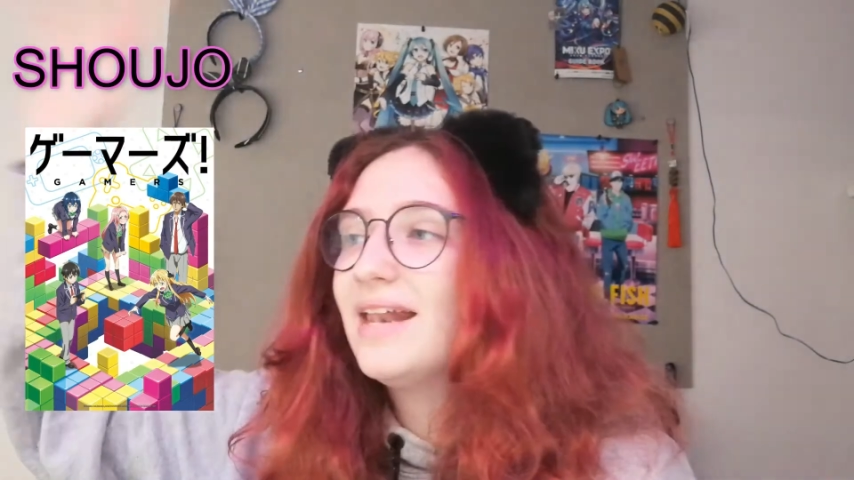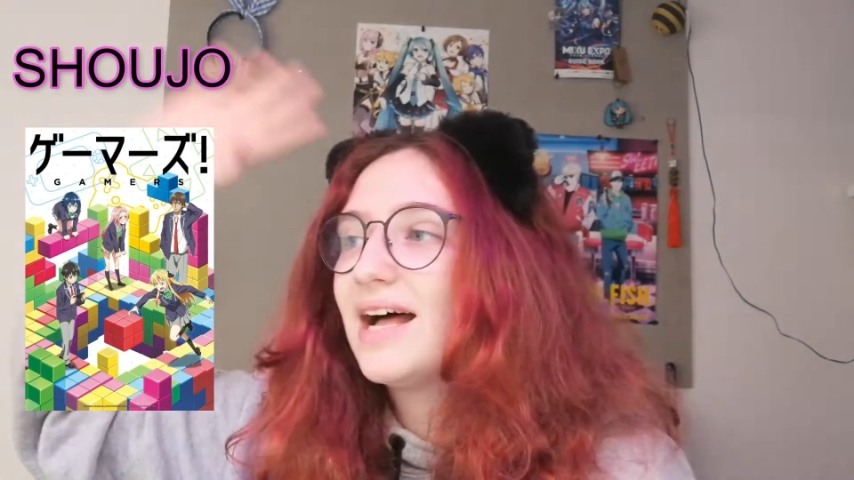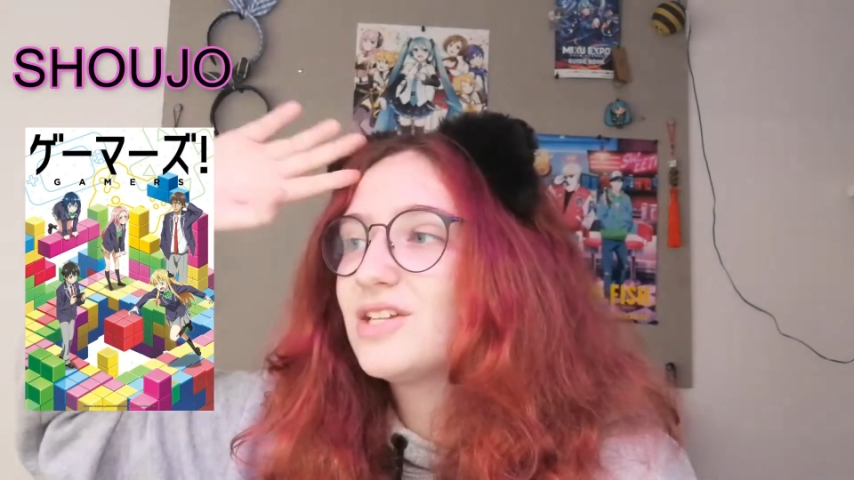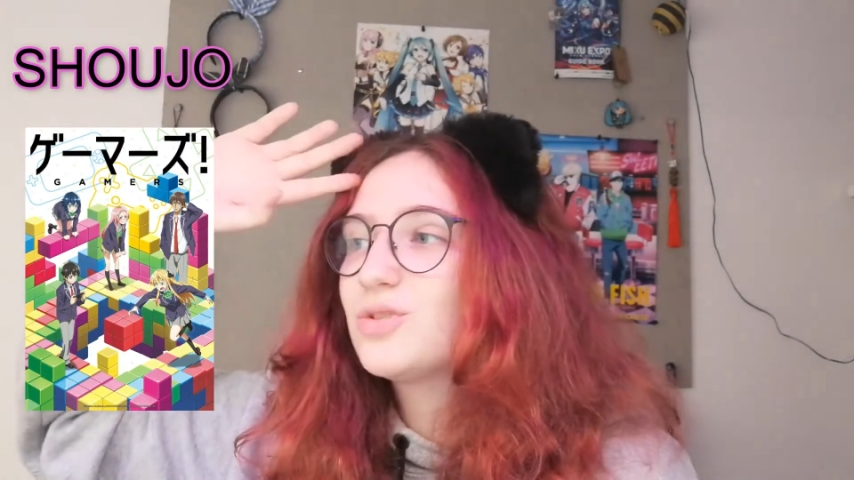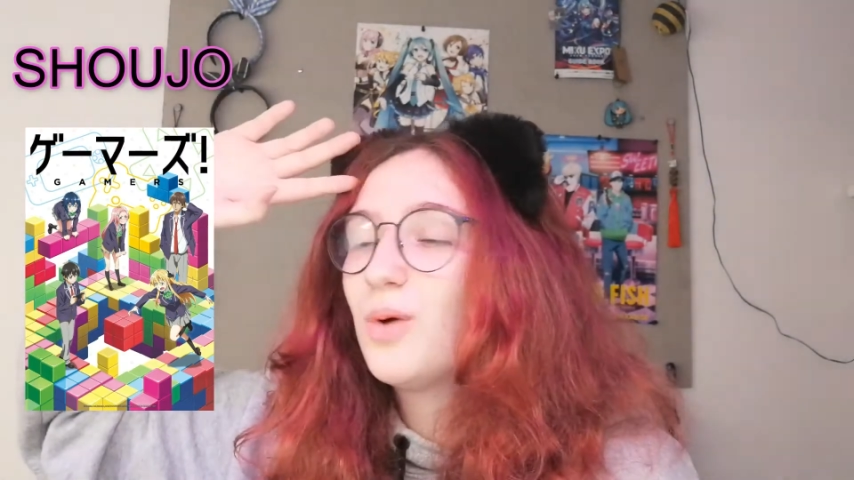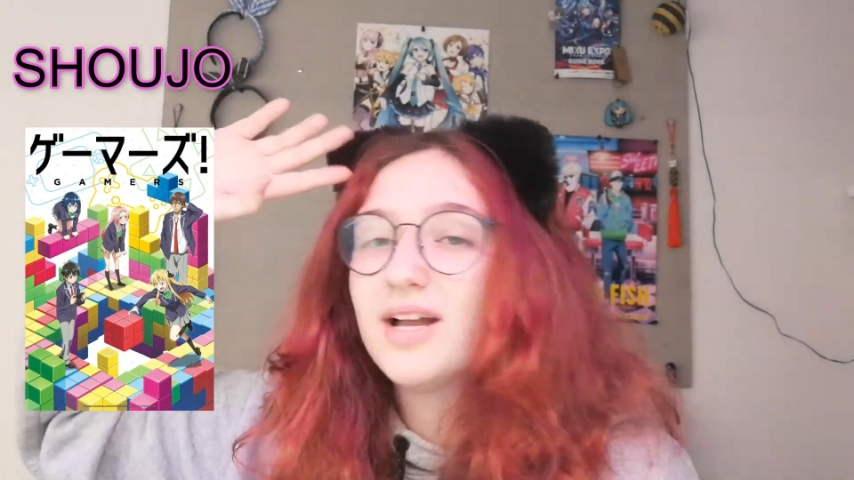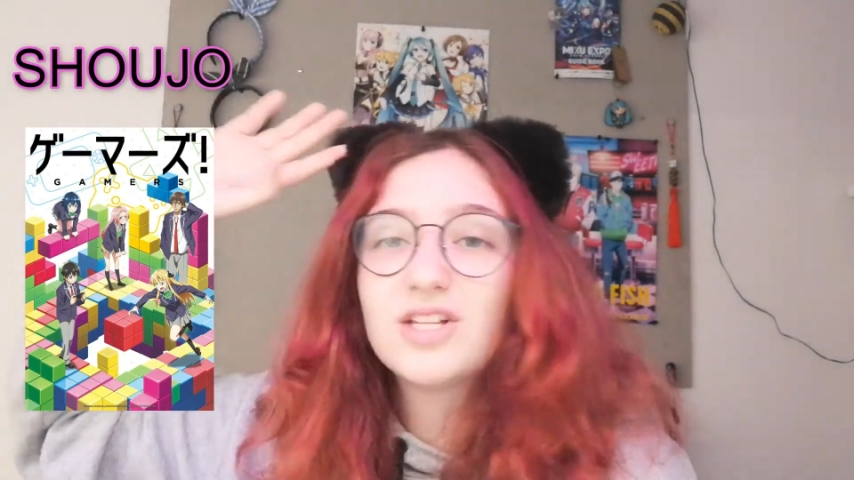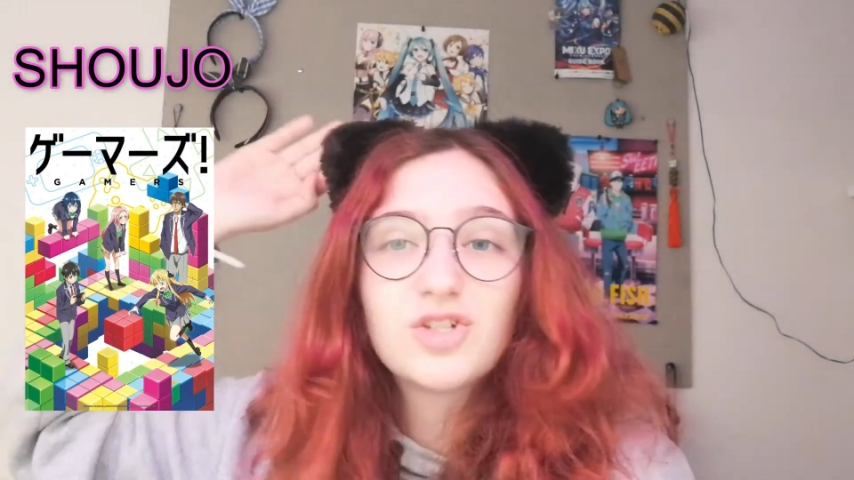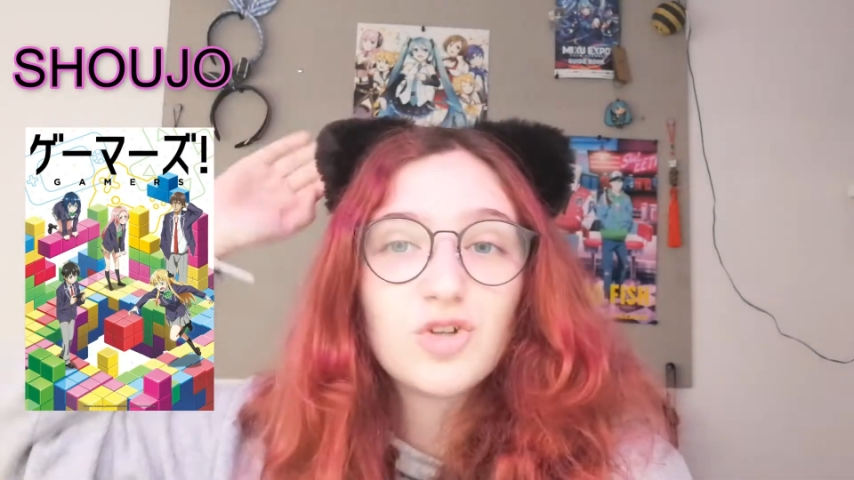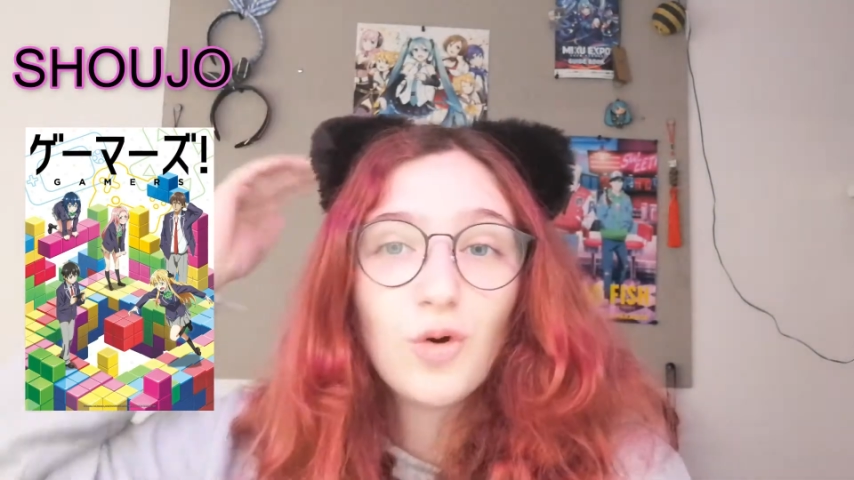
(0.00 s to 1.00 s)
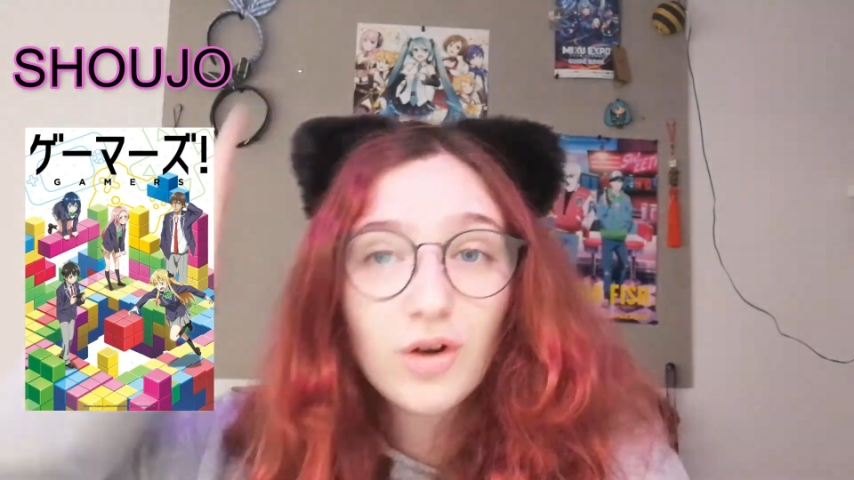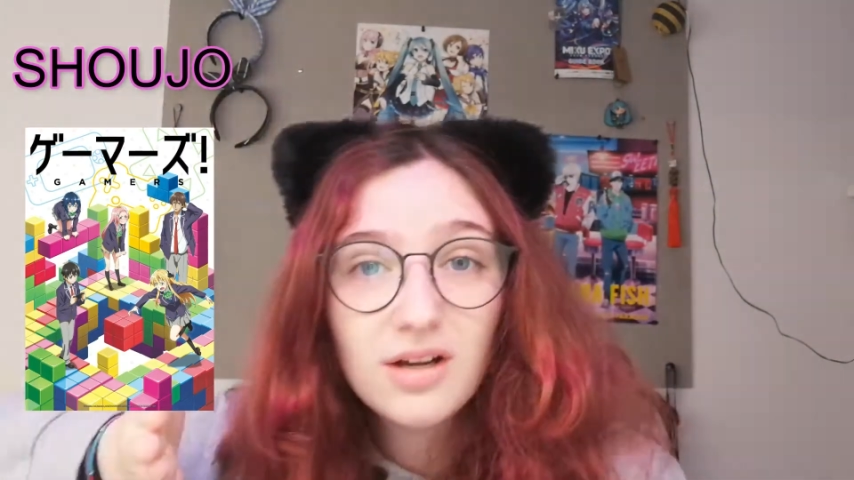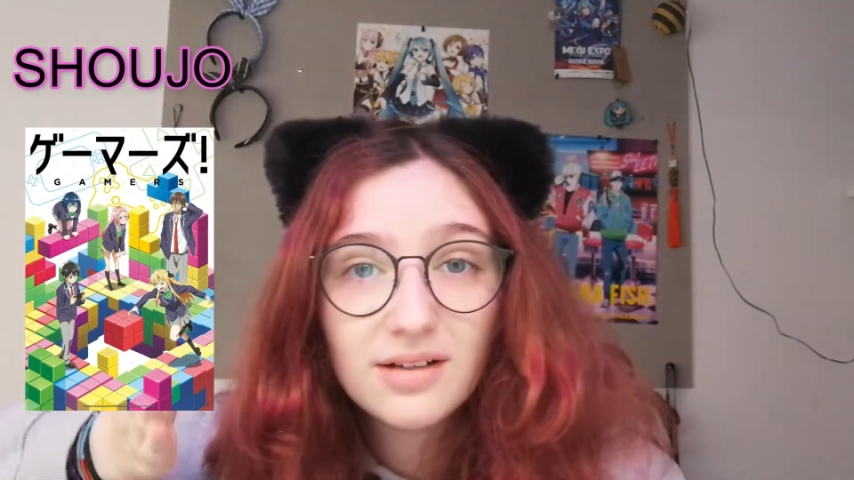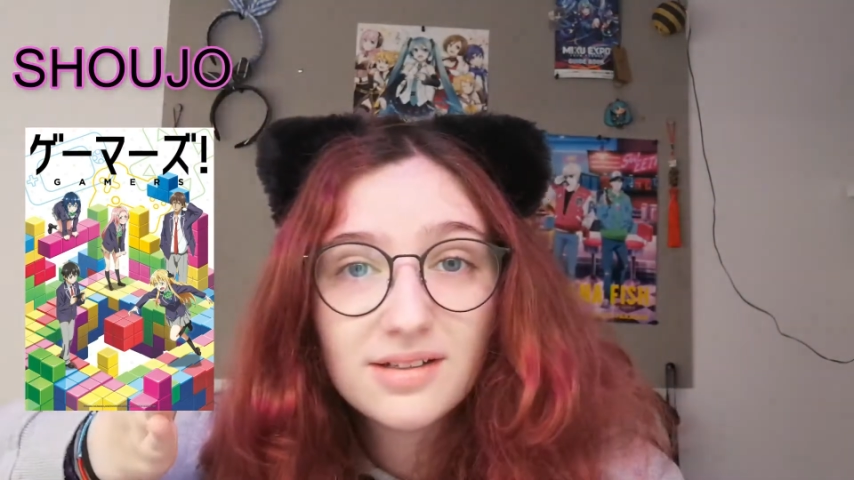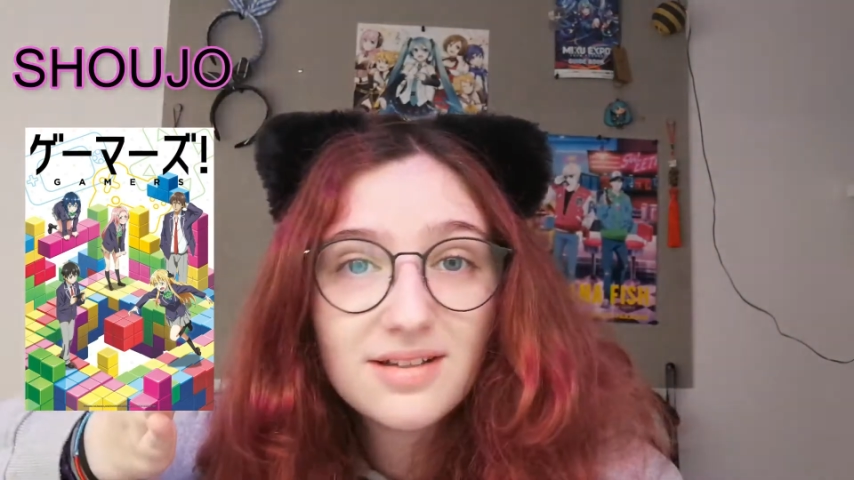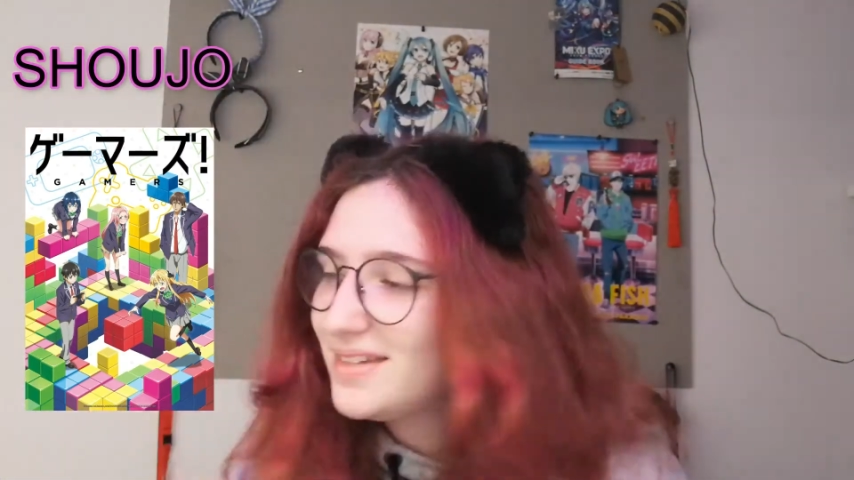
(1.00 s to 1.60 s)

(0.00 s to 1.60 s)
that's why it's so good.